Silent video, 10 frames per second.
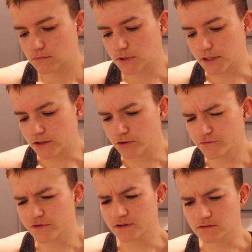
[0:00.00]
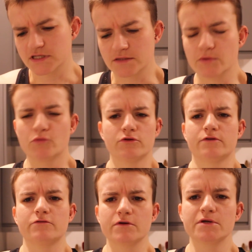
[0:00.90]
And hopefully it'll take me more
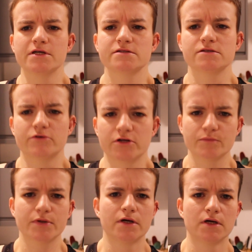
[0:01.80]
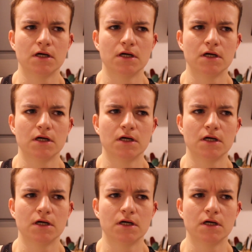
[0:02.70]
than 3 minutes to run up.